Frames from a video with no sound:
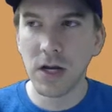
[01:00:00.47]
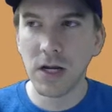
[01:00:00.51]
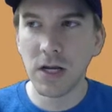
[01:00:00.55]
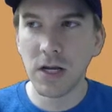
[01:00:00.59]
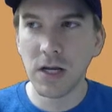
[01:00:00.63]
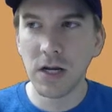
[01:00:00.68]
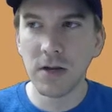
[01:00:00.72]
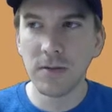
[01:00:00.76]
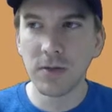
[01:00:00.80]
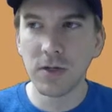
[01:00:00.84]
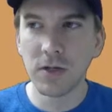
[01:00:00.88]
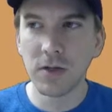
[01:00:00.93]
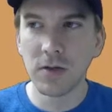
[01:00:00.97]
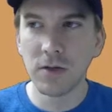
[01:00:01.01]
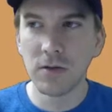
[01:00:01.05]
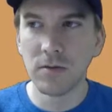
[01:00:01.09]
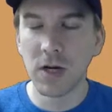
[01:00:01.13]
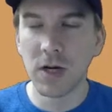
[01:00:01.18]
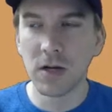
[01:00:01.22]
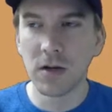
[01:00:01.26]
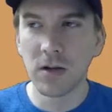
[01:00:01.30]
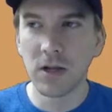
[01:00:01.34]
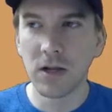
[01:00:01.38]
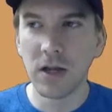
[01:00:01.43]
a.m. to
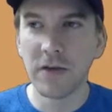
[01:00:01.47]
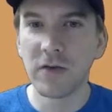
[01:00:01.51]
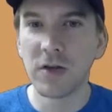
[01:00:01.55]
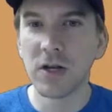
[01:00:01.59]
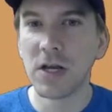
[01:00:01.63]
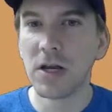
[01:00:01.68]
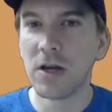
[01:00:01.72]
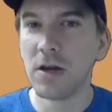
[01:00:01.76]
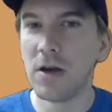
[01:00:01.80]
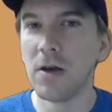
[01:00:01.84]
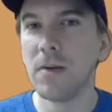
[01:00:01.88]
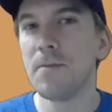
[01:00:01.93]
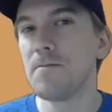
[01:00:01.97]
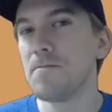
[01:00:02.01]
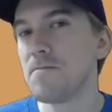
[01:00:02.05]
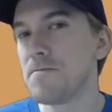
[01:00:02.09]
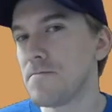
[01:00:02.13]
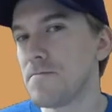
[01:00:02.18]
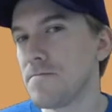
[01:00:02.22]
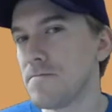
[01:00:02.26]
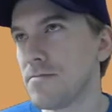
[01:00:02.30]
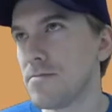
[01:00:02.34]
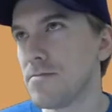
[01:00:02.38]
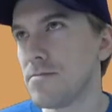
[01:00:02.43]
about 11 a.m.
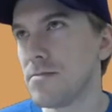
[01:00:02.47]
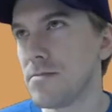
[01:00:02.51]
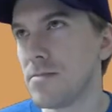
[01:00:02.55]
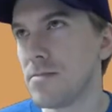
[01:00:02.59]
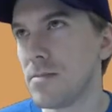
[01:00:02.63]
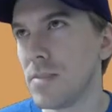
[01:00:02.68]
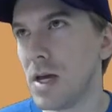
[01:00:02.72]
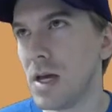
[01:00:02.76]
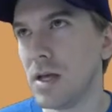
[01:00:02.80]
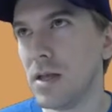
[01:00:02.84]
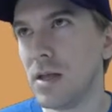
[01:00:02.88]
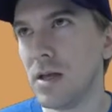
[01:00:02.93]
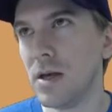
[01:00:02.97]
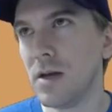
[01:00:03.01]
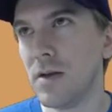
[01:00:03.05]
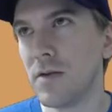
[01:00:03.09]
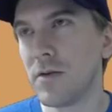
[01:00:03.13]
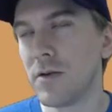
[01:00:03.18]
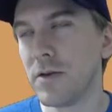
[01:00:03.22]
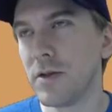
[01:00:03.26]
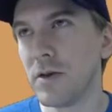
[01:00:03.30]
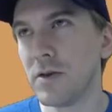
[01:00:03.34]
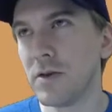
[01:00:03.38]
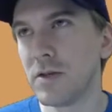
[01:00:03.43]
And then
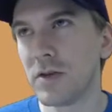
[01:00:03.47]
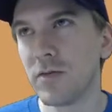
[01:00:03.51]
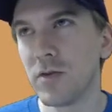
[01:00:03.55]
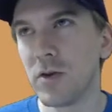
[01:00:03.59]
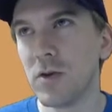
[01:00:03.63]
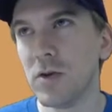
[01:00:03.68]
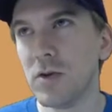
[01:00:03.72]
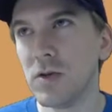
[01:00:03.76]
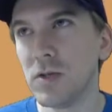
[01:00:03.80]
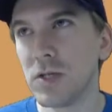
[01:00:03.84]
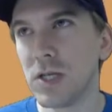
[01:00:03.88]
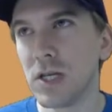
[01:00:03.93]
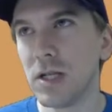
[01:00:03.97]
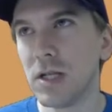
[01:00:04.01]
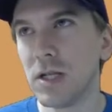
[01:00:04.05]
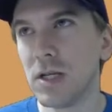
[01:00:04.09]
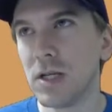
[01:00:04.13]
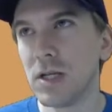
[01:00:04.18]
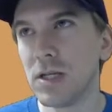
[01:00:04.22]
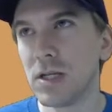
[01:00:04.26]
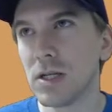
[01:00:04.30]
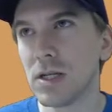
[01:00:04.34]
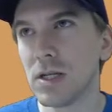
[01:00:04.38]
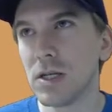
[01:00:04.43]
for those of you in New
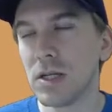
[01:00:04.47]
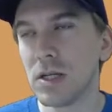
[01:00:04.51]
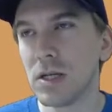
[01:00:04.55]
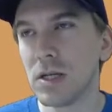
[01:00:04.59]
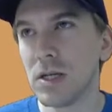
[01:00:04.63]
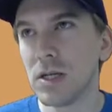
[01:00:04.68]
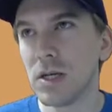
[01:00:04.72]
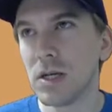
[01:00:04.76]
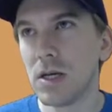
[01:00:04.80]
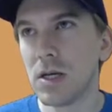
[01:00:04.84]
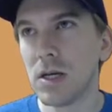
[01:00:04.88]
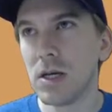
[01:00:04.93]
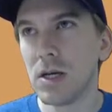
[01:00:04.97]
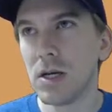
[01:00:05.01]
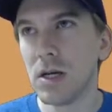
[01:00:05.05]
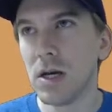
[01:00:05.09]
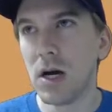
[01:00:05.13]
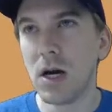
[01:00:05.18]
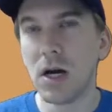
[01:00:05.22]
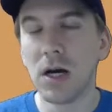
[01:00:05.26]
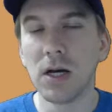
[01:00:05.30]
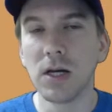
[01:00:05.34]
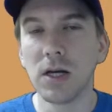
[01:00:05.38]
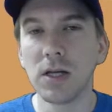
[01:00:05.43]
Zealand,
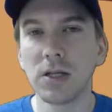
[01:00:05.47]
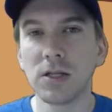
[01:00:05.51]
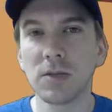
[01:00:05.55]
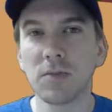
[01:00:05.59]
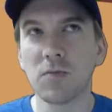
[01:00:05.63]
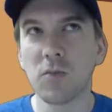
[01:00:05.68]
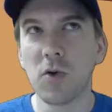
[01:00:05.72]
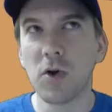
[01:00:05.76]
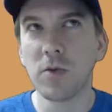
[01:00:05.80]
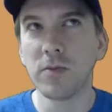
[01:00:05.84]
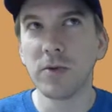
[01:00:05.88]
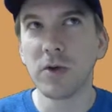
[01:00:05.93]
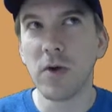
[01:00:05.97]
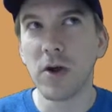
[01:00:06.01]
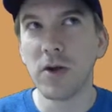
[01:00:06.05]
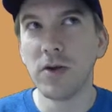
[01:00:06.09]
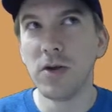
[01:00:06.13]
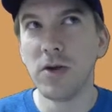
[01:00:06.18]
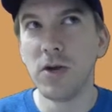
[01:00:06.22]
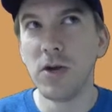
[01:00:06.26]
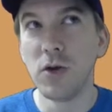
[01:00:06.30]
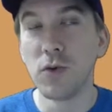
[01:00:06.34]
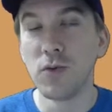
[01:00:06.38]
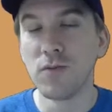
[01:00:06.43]
it's probably
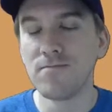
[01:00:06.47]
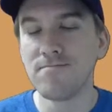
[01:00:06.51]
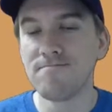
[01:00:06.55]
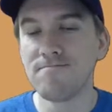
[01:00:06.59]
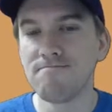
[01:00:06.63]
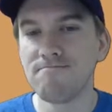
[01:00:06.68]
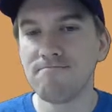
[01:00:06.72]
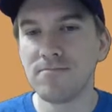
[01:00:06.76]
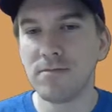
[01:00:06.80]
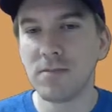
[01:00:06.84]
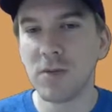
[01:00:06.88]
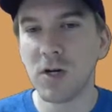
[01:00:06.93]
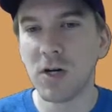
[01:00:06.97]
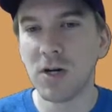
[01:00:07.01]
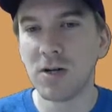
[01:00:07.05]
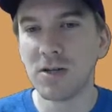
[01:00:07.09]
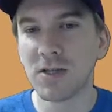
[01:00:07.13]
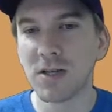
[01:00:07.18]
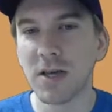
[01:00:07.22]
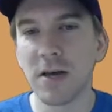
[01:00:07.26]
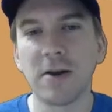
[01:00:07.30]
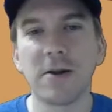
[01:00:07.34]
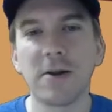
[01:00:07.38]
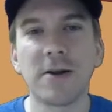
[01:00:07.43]
around noon on
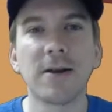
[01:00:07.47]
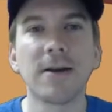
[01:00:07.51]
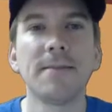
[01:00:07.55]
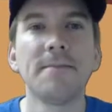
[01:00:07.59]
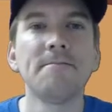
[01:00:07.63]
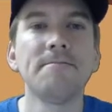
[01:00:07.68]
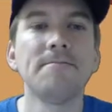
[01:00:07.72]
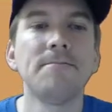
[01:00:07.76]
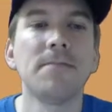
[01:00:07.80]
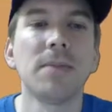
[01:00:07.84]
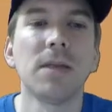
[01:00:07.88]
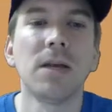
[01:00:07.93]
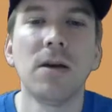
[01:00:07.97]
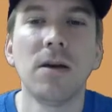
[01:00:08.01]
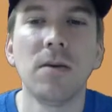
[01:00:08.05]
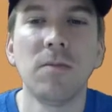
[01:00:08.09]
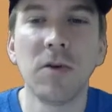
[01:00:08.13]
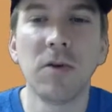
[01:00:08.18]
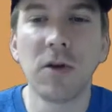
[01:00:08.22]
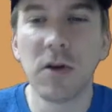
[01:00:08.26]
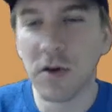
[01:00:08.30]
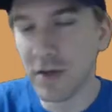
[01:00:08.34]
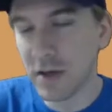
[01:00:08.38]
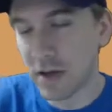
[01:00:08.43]
Saturday.
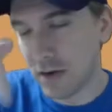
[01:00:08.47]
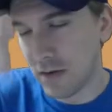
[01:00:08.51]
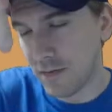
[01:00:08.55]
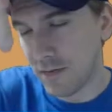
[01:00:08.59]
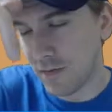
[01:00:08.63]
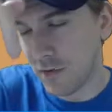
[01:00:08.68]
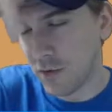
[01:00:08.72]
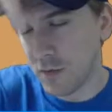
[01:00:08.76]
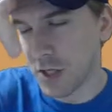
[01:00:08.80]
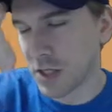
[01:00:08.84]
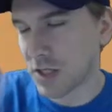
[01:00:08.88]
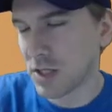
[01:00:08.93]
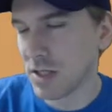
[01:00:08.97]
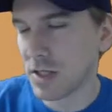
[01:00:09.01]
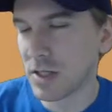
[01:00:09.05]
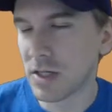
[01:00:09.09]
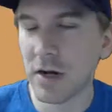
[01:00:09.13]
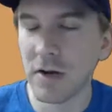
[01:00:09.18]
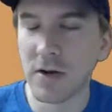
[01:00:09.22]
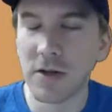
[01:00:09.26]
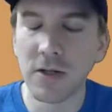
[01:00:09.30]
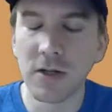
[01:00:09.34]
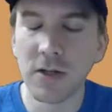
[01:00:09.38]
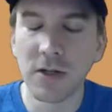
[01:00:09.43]
But all that information is
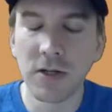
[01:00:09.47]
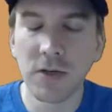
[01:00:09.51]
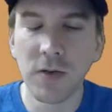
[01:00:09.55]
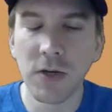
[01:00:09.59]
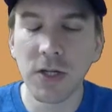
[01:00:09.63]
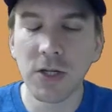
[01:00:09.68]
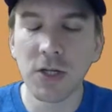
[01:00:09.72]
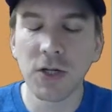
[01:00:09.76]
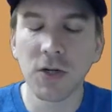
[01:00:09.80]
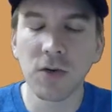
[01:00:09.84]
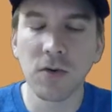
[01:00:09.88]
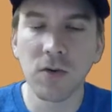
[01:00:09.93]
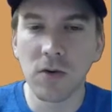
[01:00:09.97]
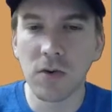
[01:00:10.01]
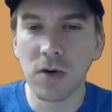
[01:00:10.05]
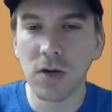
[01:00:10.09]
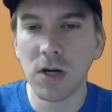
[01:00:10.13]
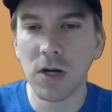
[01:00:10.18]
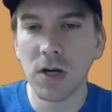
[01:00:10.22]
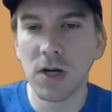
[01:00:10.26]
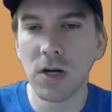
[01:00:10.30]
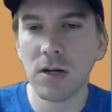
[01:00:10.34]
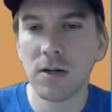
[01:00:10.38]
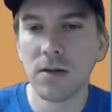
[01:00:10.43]
down on the Twitch or
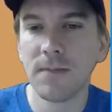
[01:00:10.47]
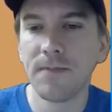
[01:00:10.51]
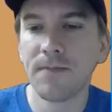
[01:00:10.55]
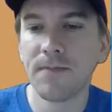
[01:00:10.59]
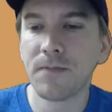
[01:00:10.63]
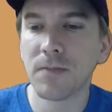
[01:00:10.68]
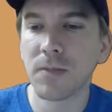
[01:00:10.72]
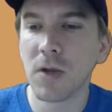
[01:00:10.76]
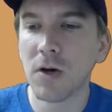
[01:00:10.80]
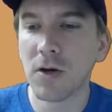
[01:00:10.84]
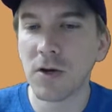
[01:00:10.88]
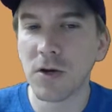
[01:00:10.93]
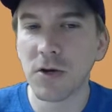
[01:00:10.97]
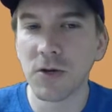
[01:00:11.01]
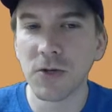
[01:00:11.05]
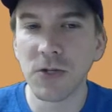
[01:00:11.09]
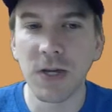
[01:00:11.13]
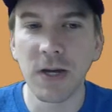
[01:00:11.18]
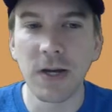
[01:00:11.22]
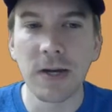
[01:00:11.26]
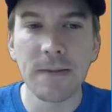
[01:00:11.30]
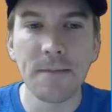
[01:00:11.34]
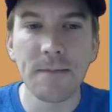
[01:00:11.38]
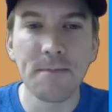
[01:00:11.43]
on our site.